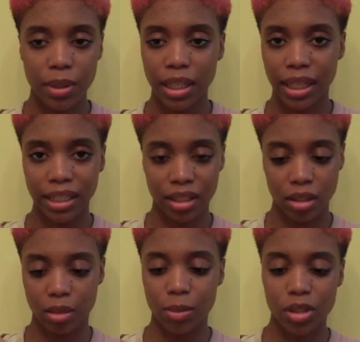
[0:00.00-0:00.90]
They like, you
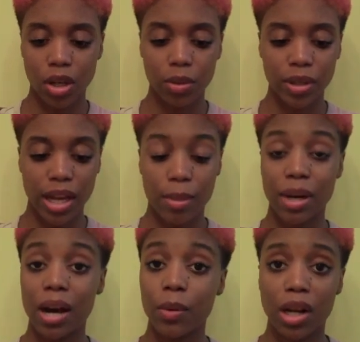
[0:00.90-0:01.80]
know, more toned down, but
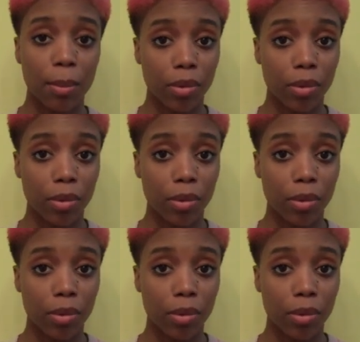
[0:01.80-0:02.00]
I wanted